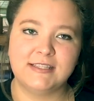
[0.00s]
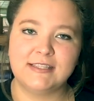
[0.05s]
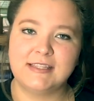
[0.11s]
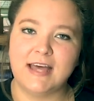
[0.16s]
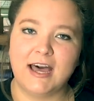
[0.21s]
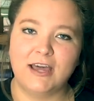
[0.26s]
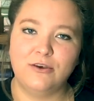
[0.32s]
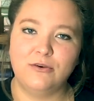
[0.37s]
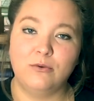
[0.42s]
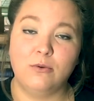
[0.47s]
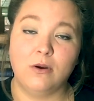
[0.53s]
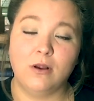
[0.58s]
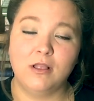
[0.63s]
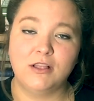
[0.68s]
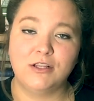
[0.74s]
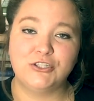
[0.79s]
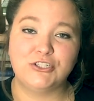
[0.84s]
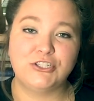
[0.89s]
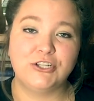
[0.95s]
that New
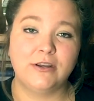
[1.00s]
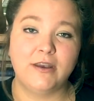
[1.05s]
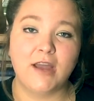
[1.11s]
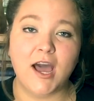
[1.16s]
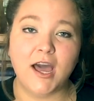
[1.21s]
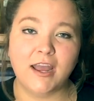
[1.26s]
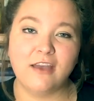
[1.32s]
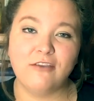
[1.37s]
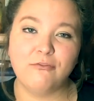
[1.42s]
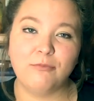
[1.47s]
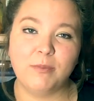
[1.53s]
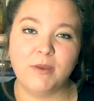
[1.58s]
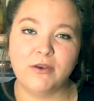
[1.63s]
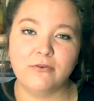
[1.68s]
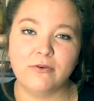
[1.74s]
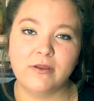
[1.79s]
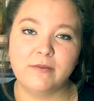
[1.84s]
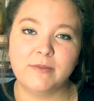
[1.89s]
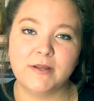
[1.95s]
Orleans should not have been
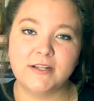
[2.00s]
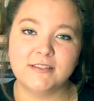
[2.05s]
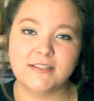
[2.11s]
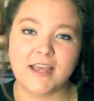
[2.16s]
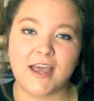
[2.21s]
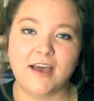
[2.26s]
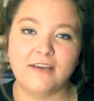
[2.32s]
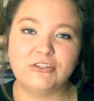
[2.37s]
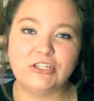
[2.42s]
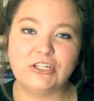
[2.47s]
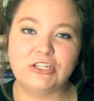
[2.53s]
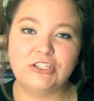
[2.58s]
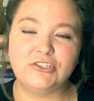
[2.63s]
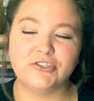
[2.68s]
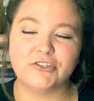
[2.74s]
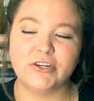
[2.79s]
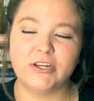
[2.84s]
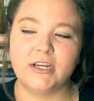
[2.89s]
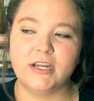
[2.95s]
rebuilt after
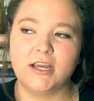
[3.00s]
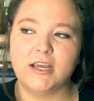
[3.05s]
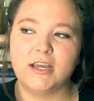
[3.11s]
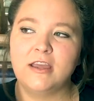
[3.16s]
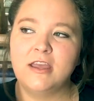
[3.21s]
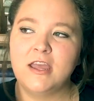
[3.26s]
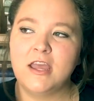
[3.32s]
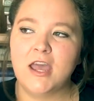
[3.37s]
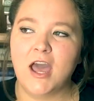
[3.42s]
Katrina,